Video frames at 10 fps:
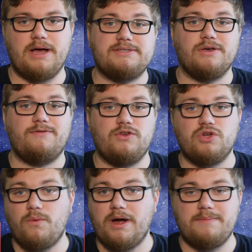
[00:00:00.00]
So if you
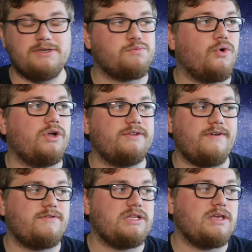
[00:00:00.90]
don't want to be spoiled of
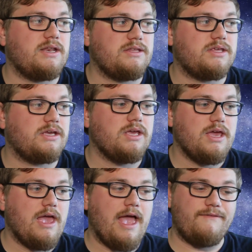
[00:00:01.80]
anything,
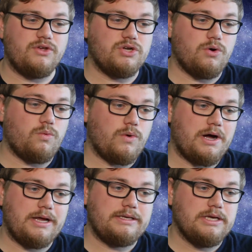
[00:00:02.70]
if you don't
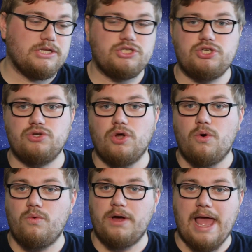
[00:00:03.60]
want to know
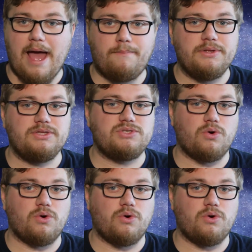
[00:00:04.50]
what happens